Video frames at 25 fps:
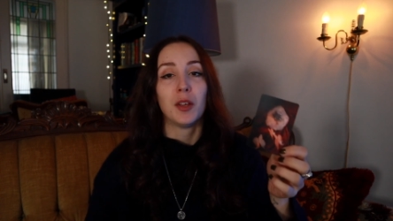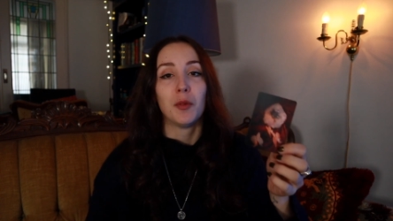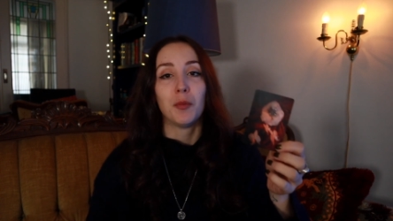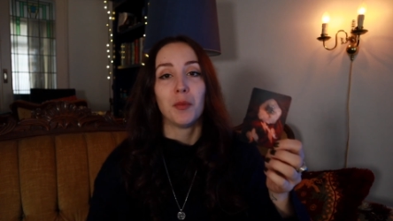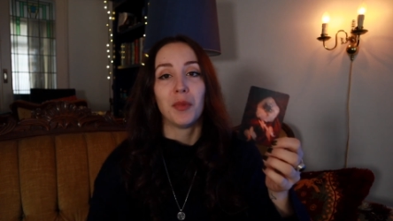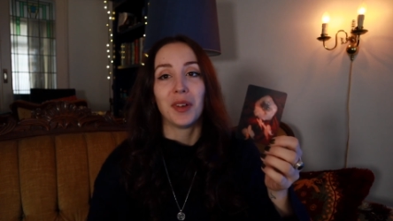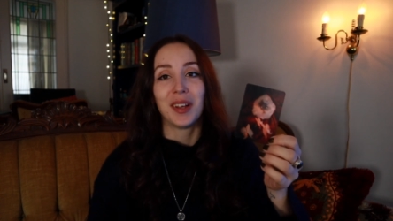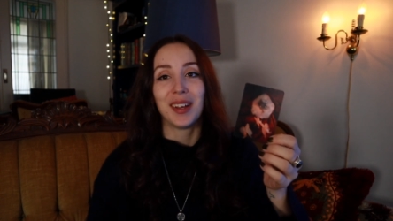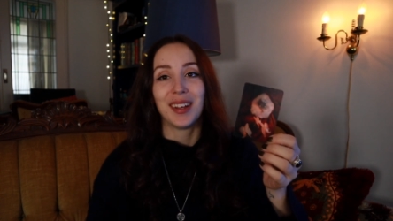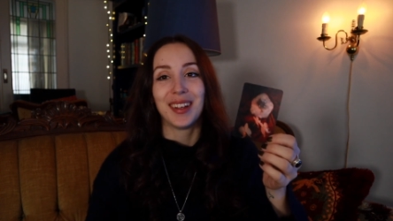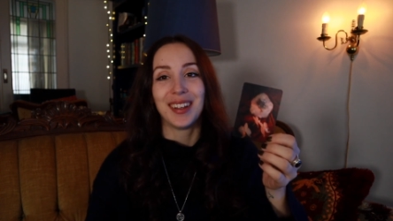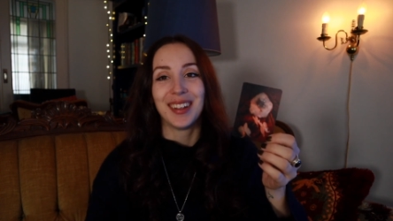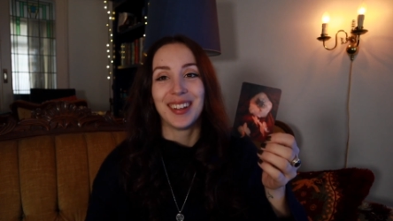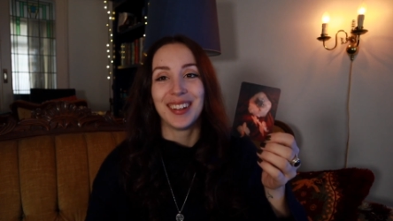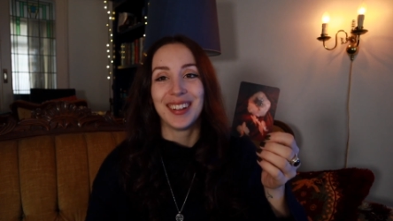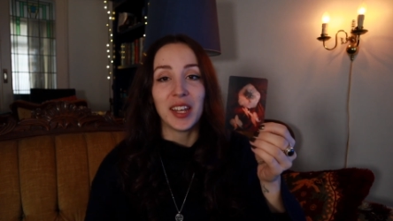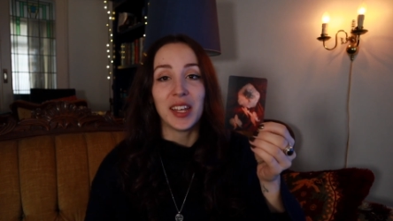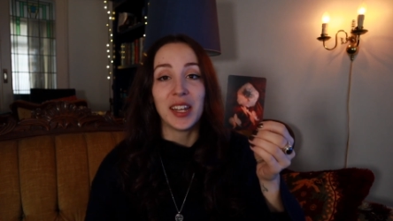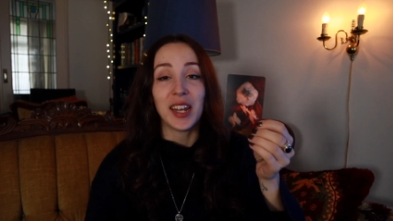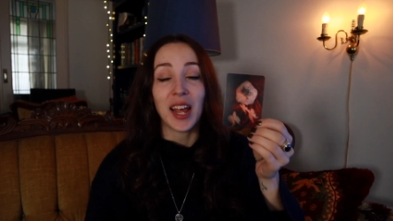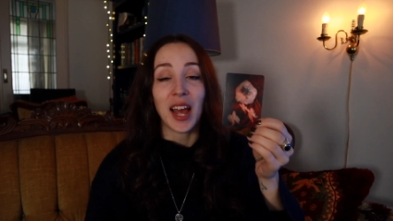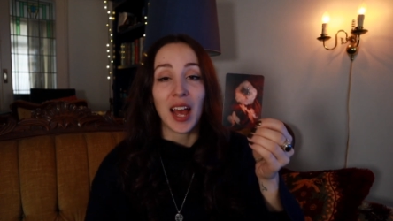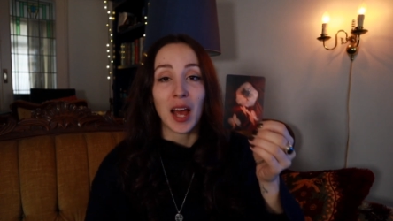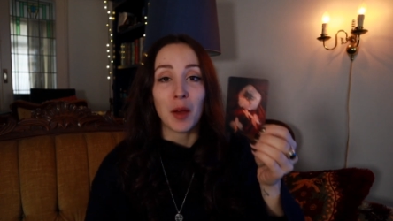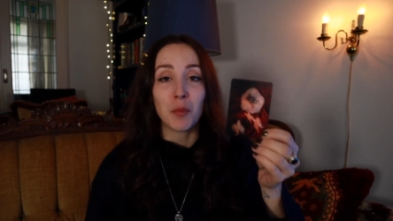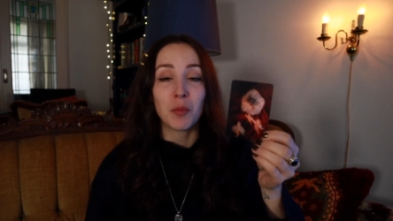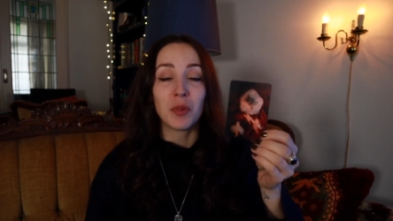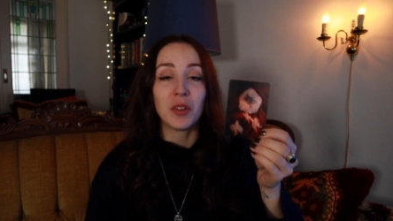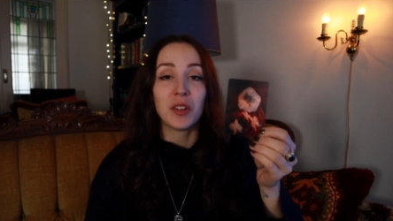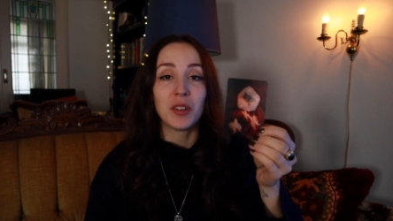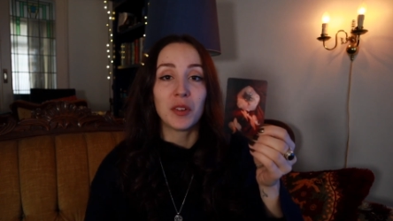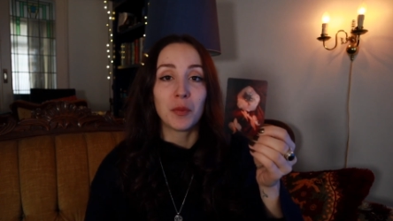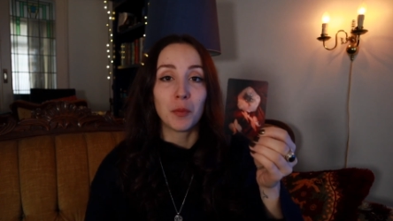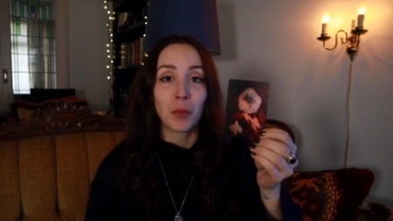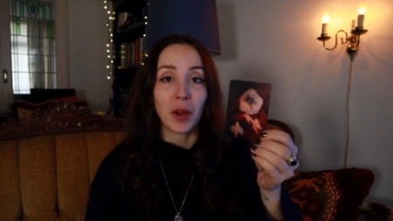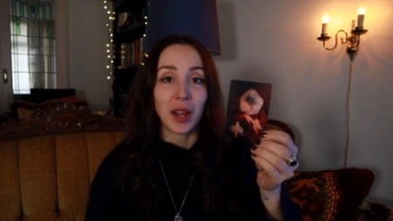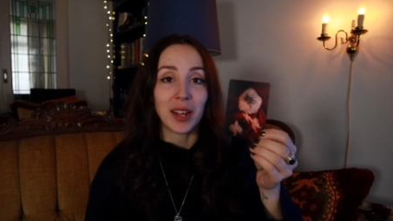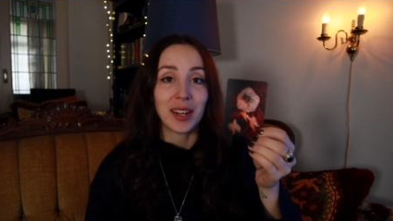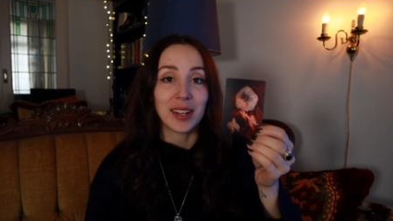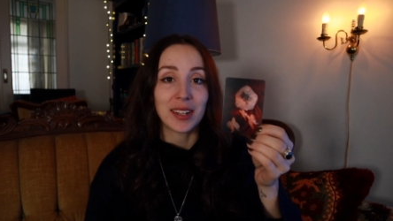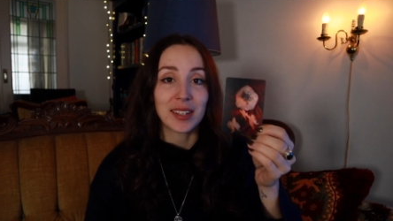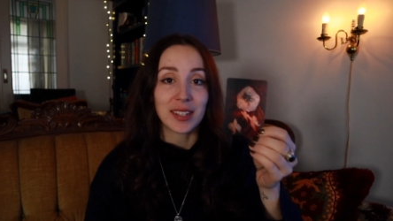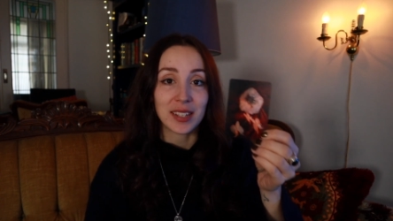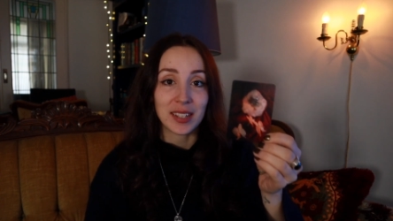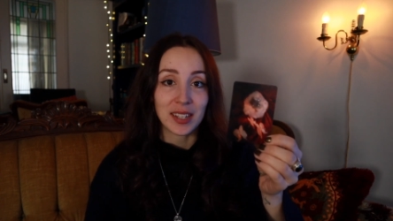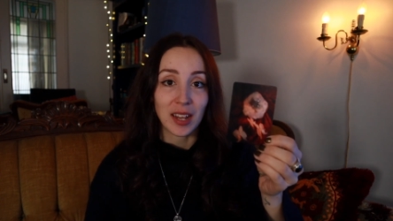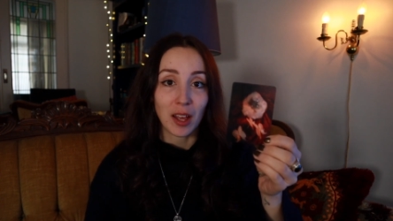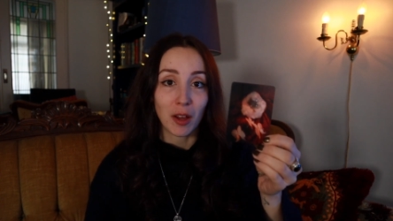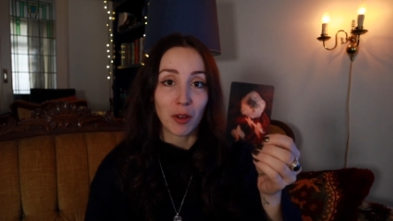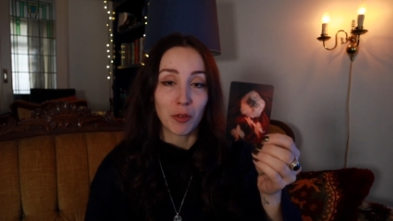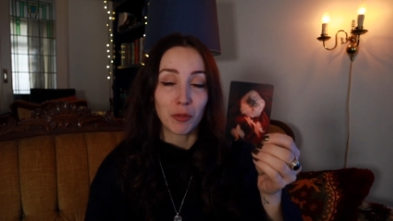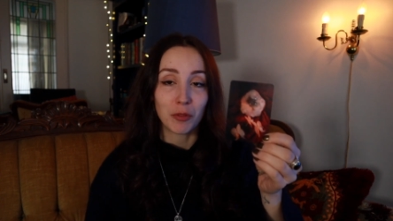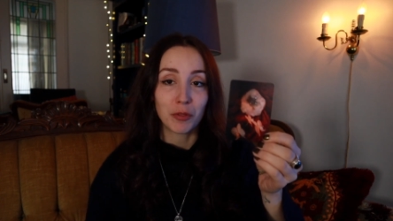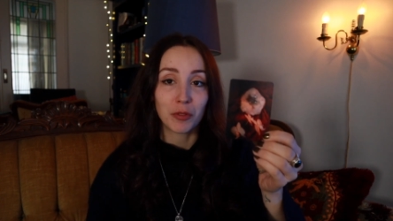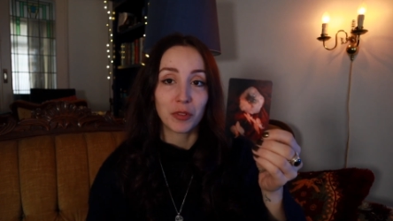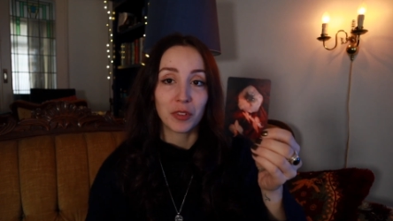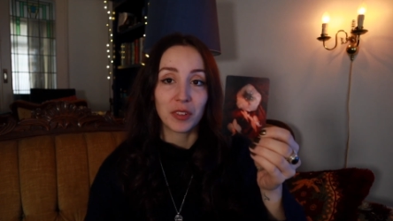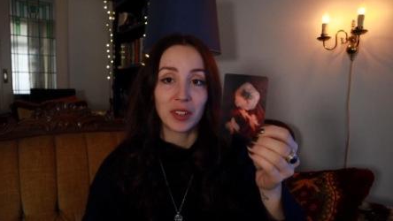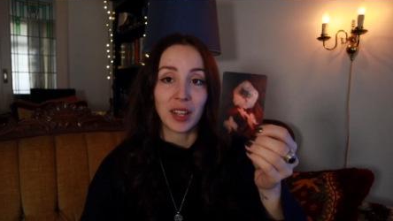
But it happened by itself